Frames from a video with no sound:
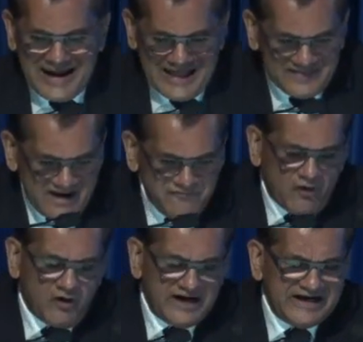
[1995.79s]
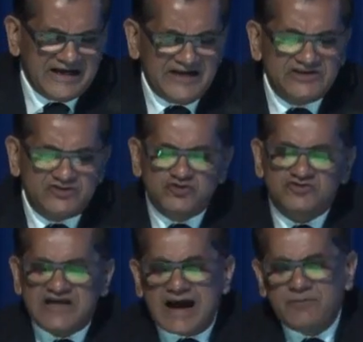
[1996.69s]
And therefore, India needs to
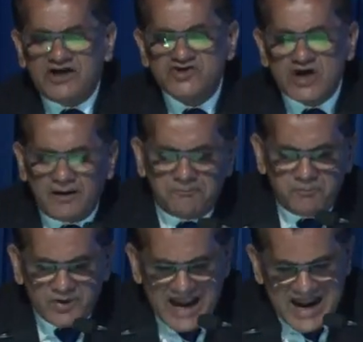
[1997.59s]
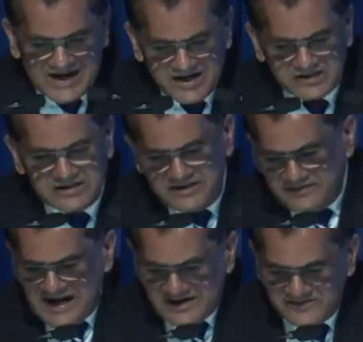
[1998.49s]
establish a brand
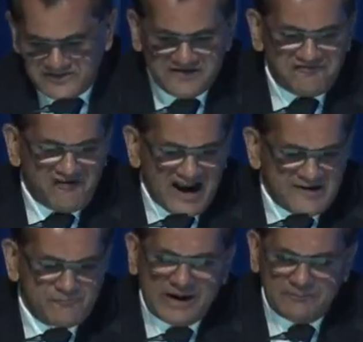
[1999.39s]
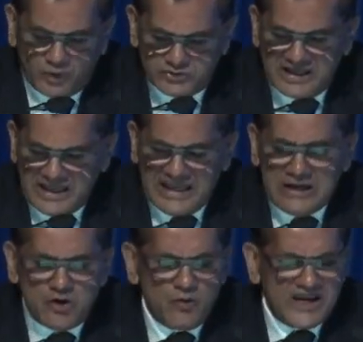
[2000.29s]
that is defined by both
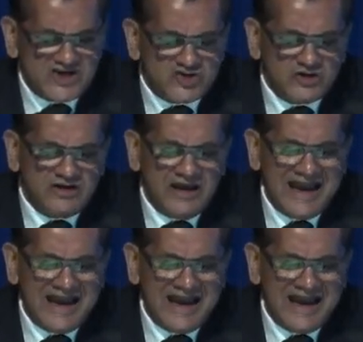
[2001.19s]
innovation